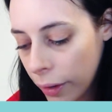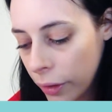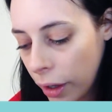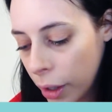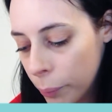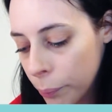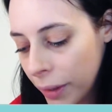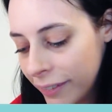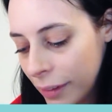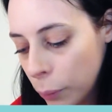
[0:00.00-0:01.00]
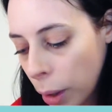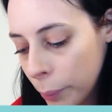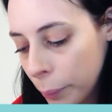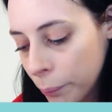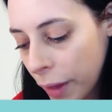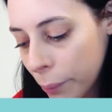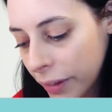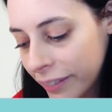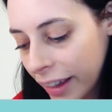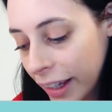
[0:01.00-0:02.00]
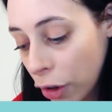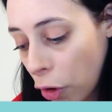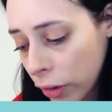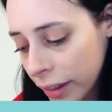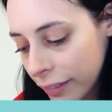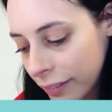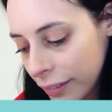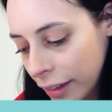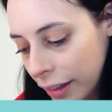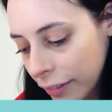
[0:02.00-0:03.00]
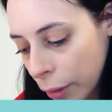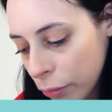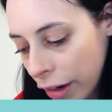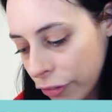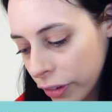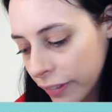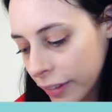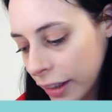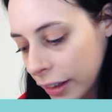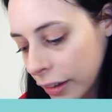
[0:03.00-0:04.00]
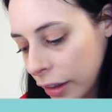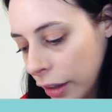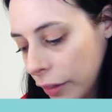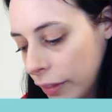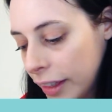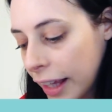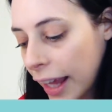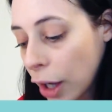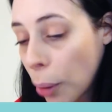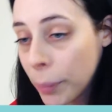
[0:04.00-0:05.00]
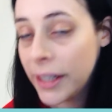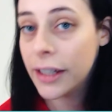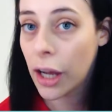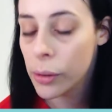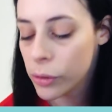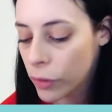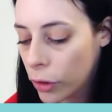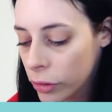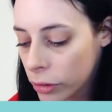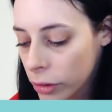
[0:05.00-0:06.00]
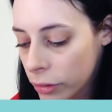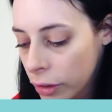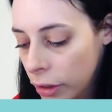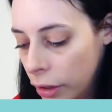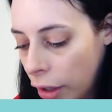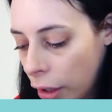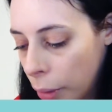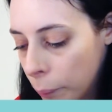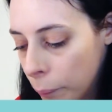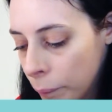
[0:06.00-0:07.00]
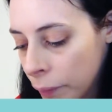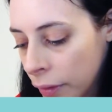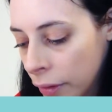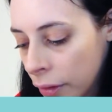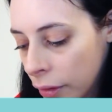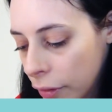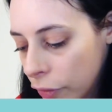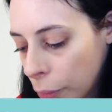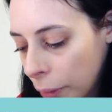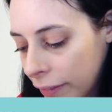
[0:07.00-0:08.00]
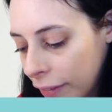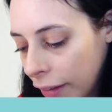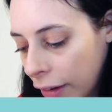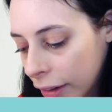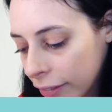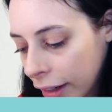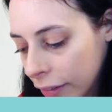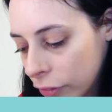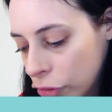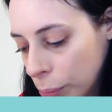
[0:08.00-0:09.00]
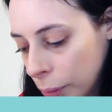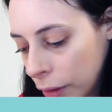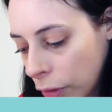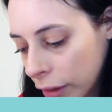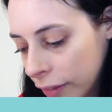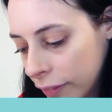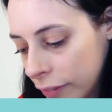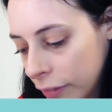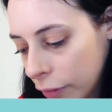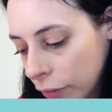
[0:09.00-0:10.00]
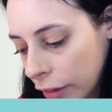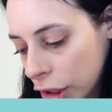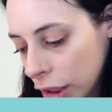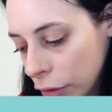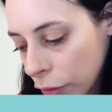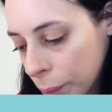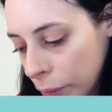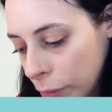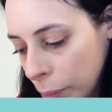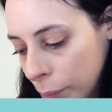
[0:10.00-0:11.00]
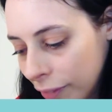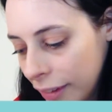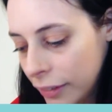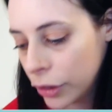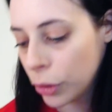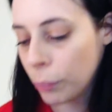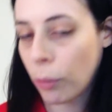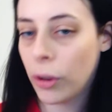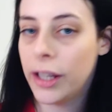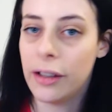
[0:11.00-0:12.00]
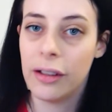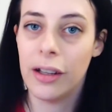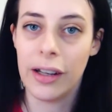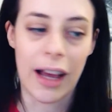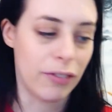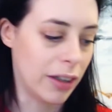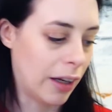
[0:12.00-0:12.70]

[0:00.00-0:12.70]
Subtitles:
basically what I mean there by saying honest is I'm referencing the ARB Code of Conduct. So basically the architects should be honest. So essentially you're not supposed to be misleading your employer and having